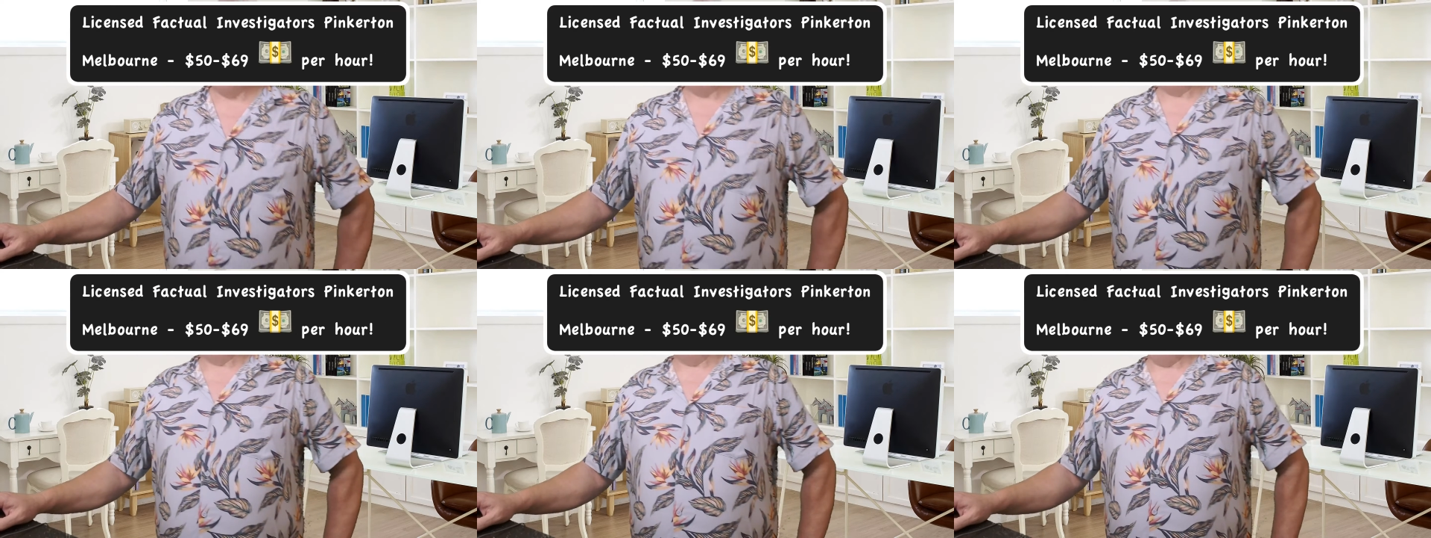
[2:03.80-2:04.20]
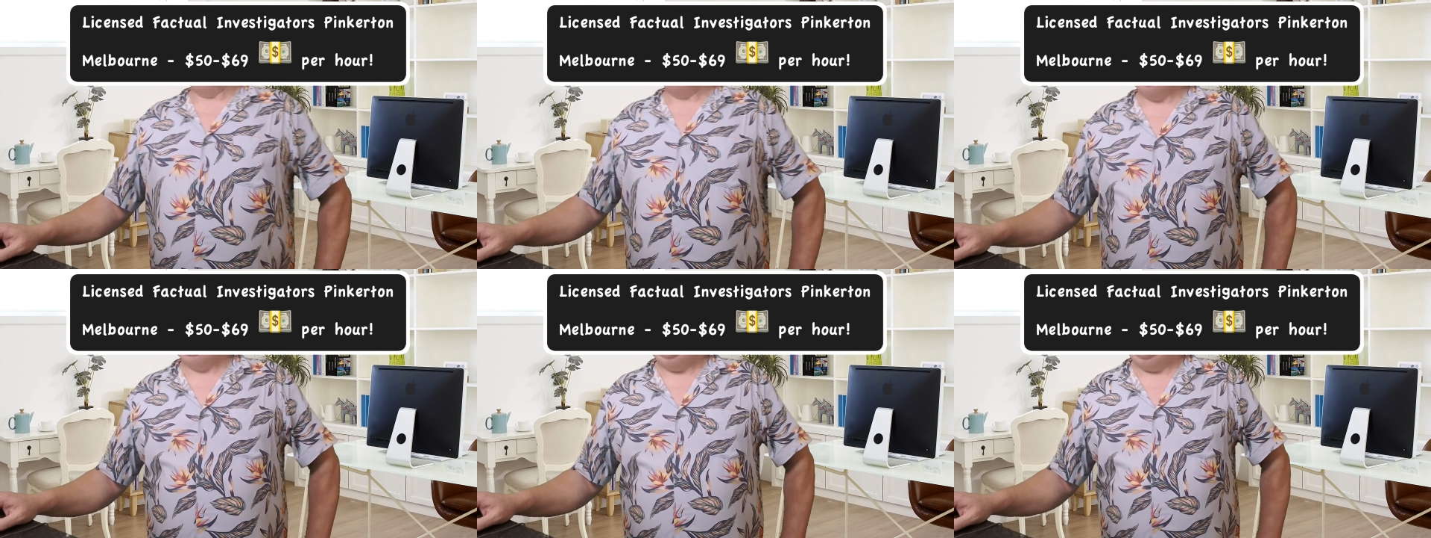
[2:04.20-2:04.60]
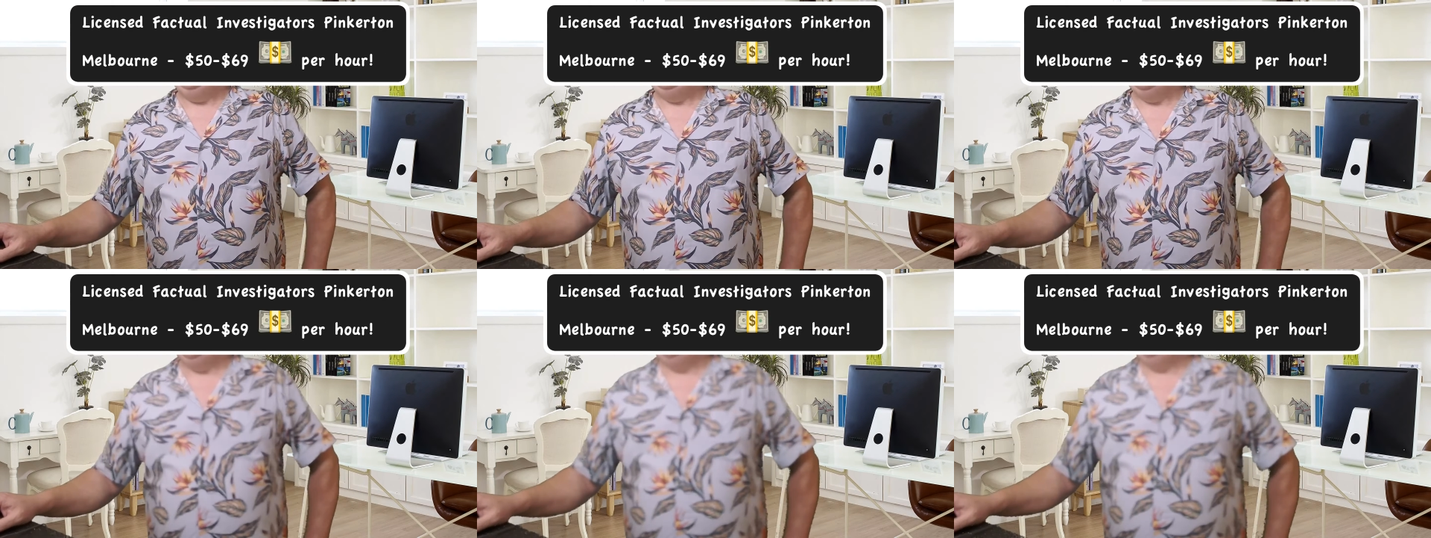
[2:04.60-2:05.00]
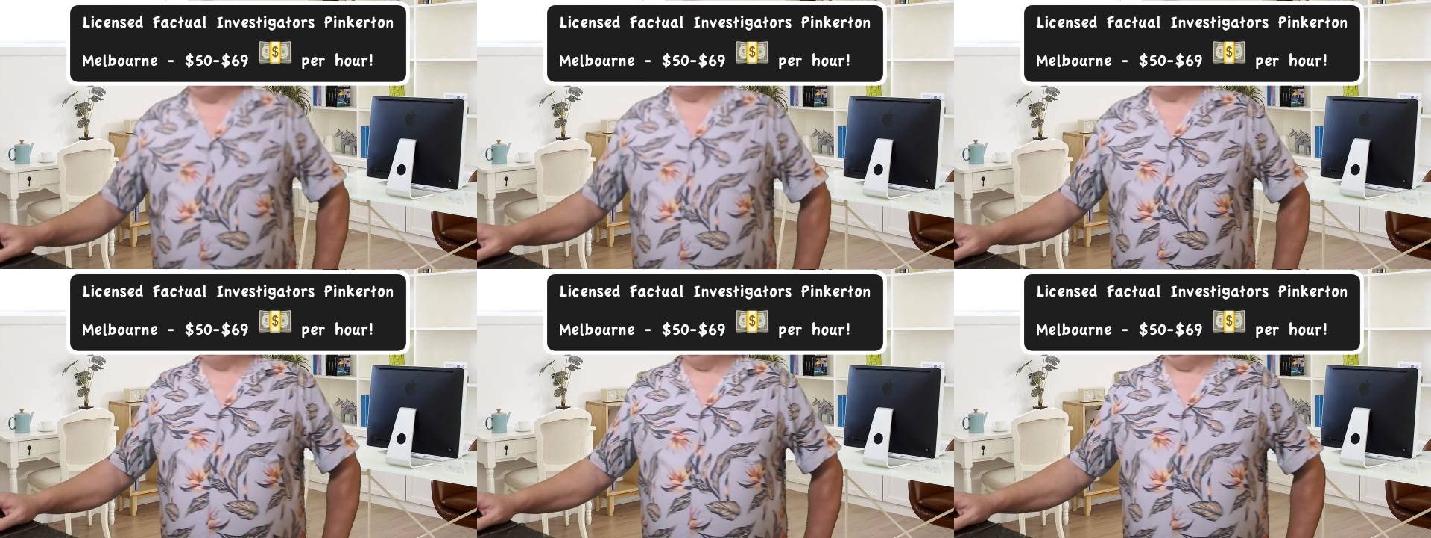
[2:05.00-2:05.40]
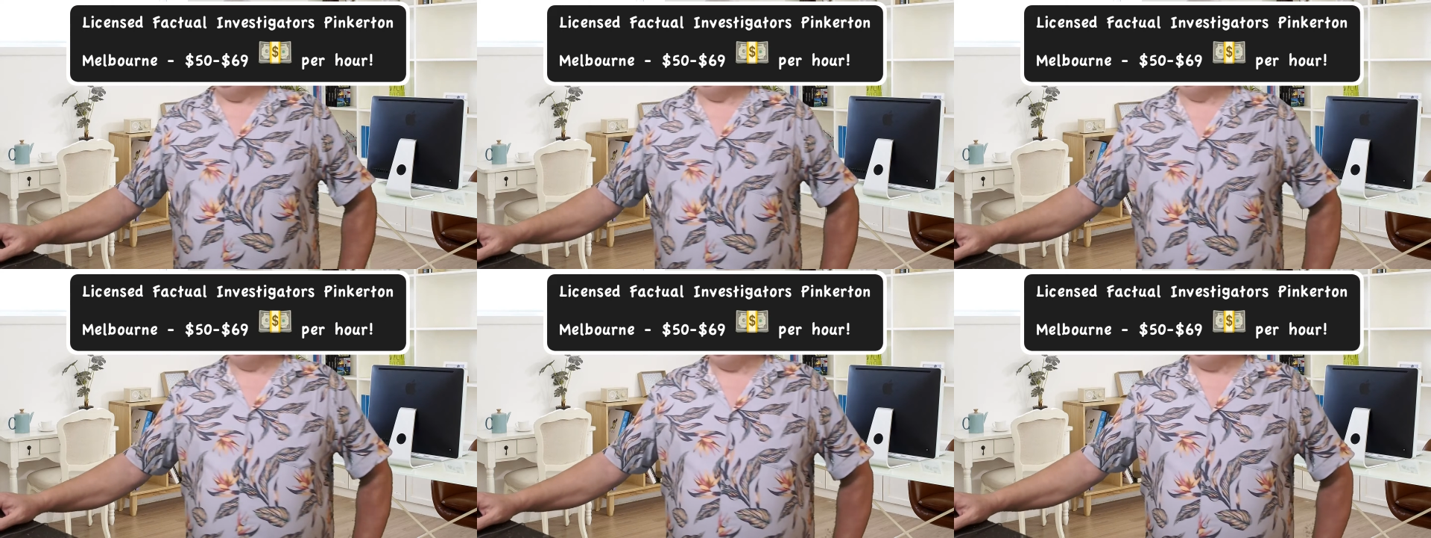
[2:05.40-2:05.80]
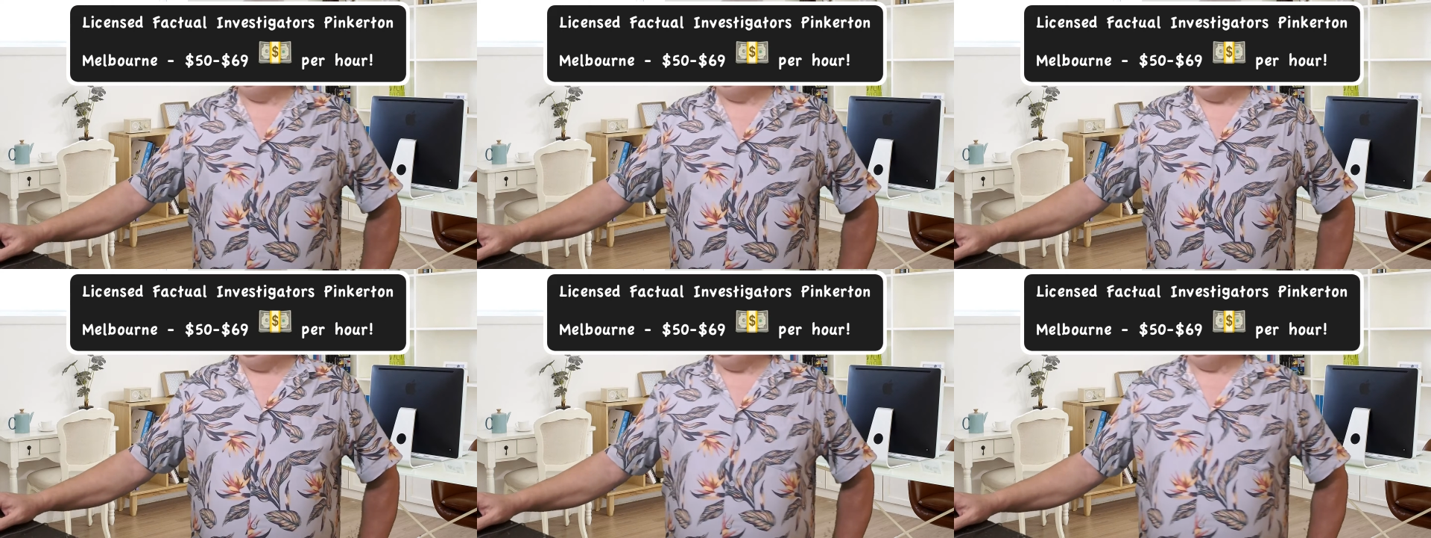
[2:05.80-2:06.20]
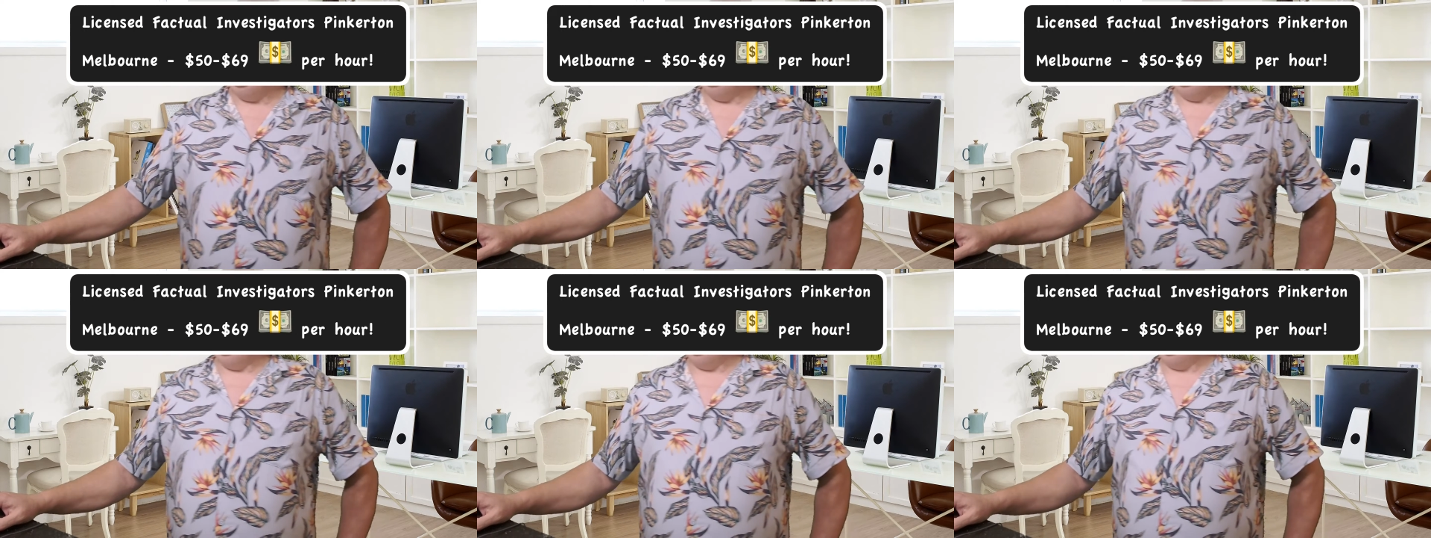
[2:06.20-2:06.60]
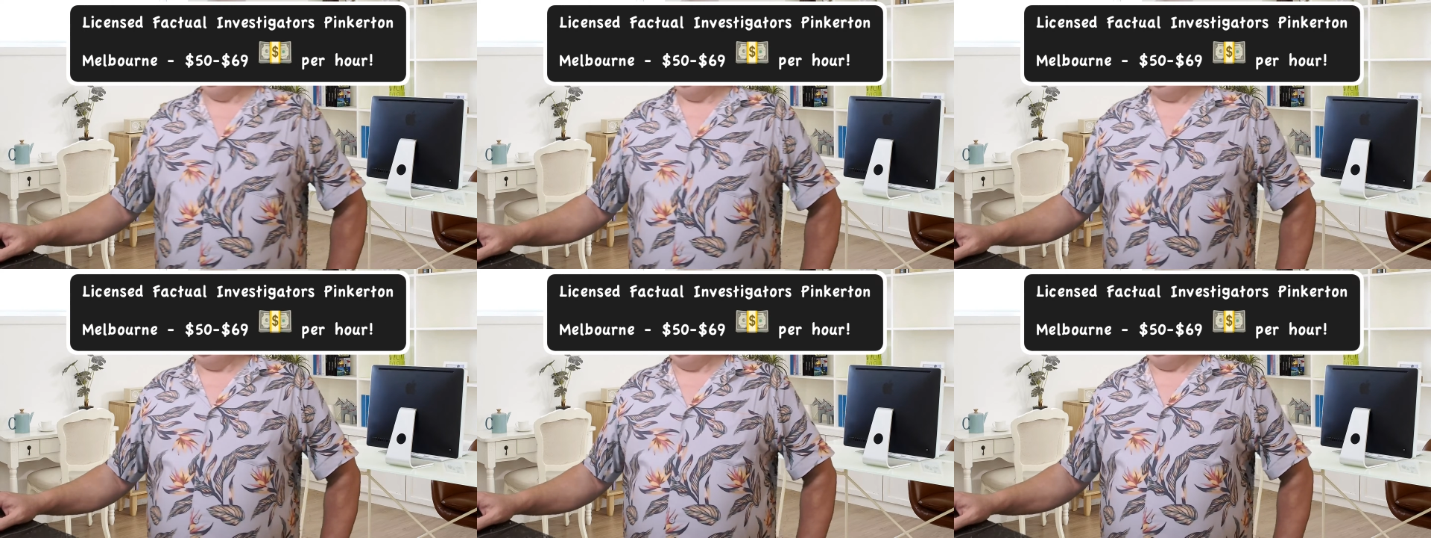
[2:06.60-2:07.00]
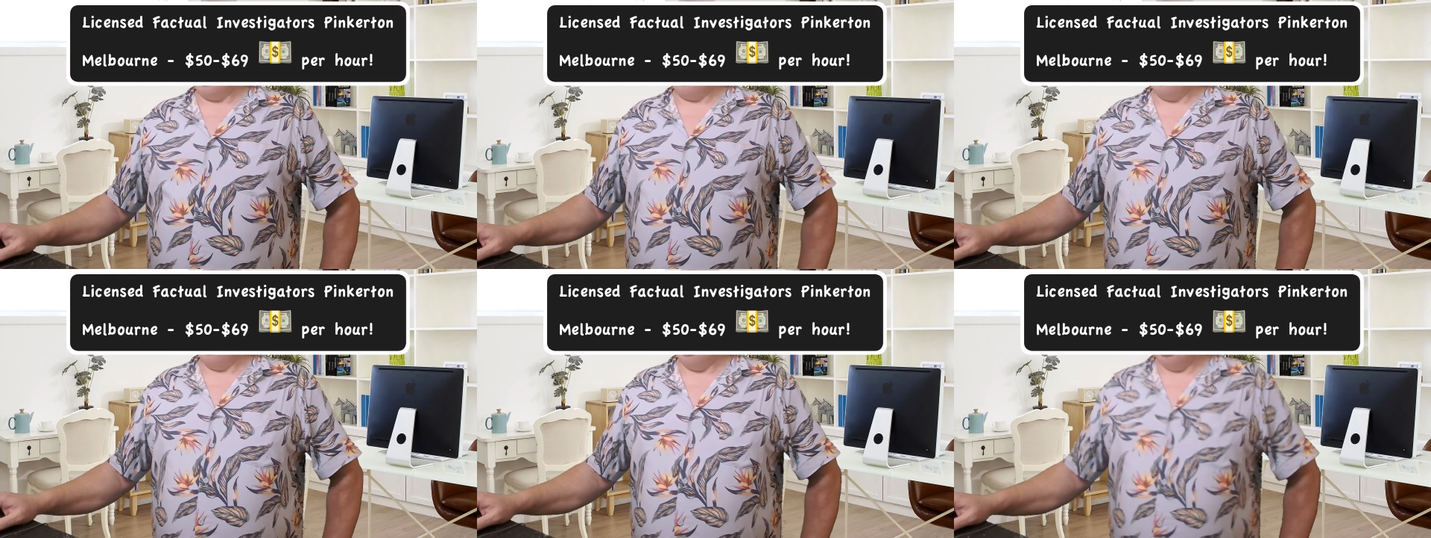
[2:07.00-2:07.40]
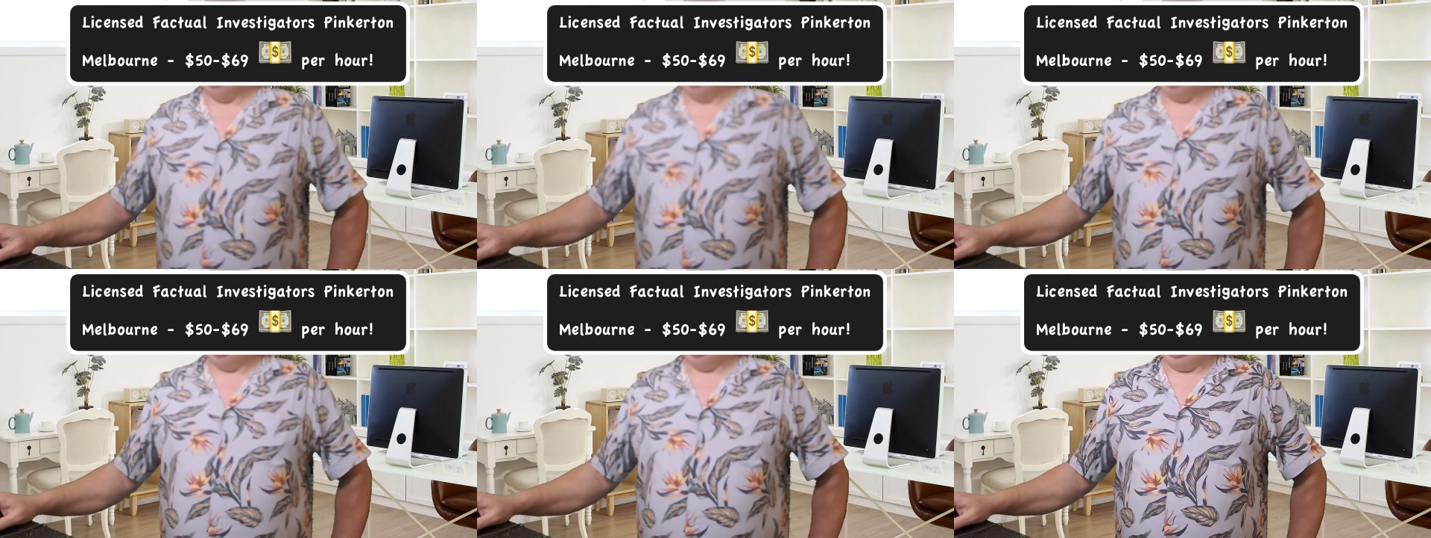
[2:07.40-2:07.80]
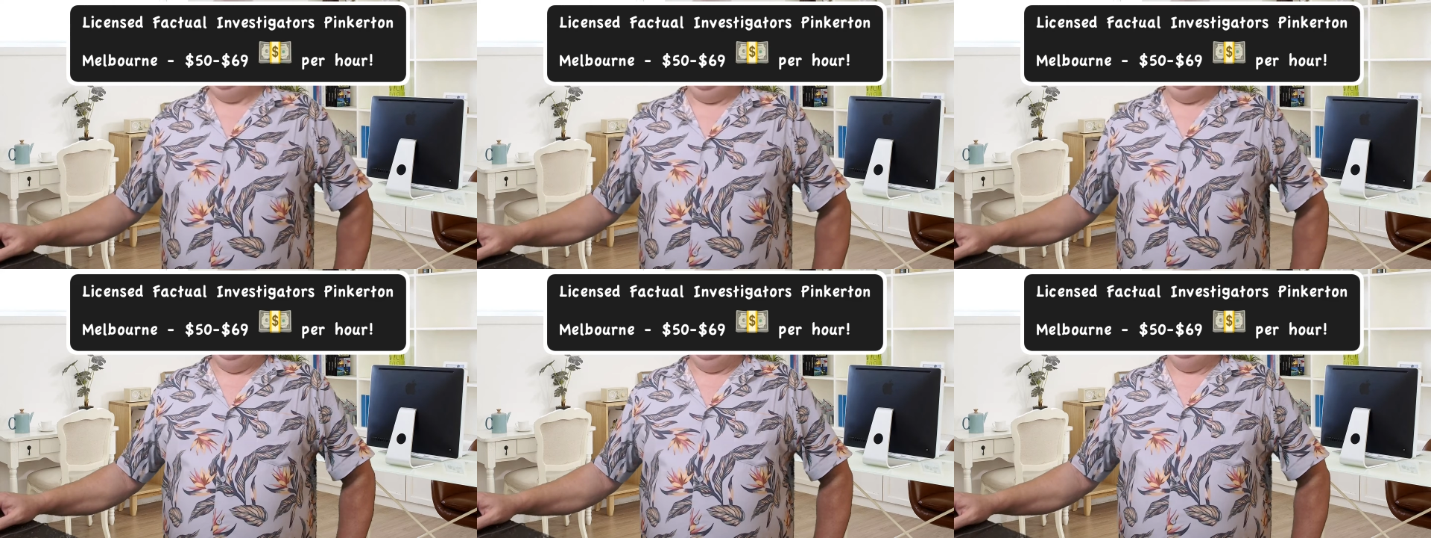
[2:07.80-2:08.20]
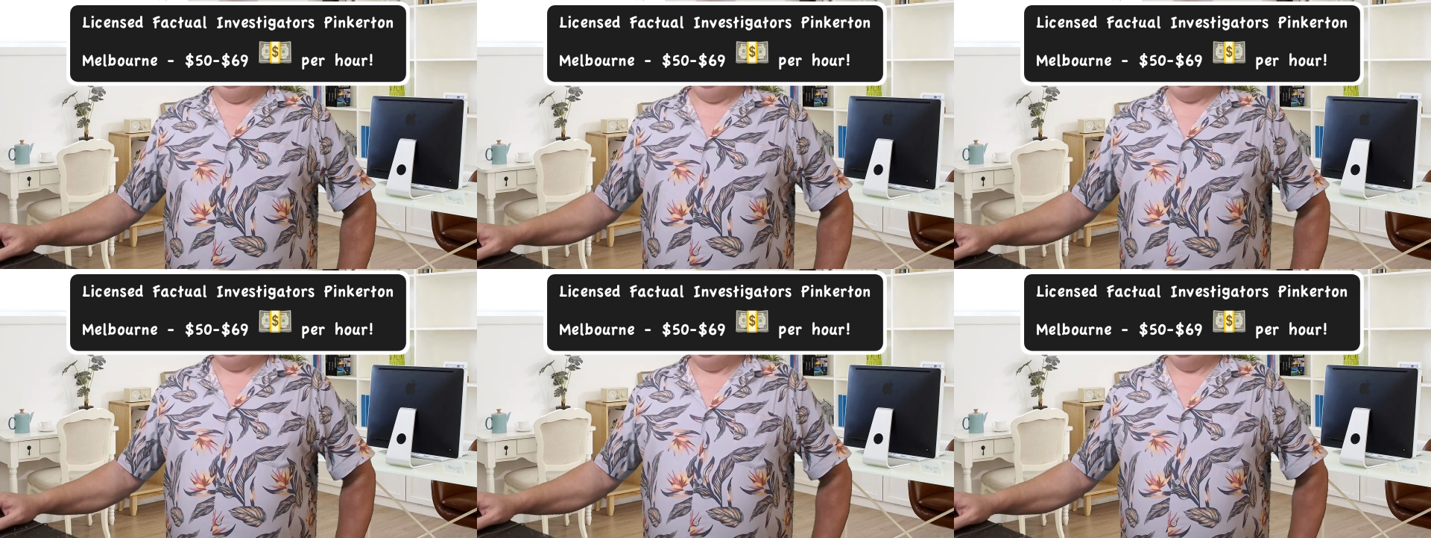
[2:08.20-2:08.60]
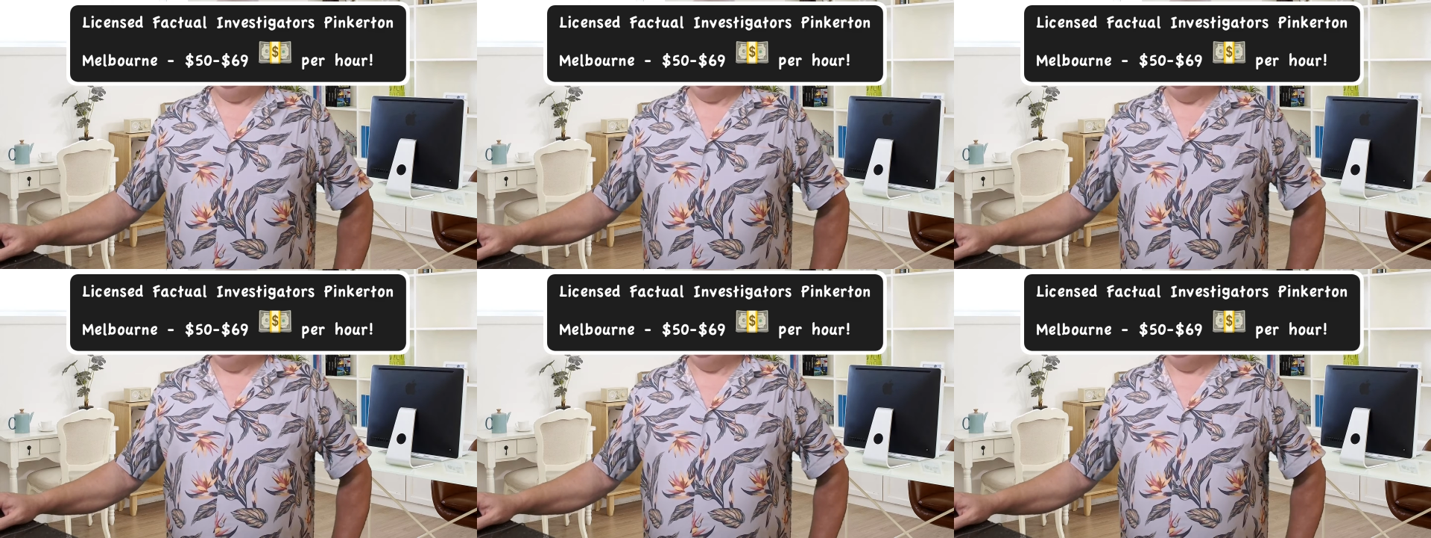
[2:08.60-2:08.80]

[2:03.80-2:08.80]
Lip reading: [unreadable: no face in view]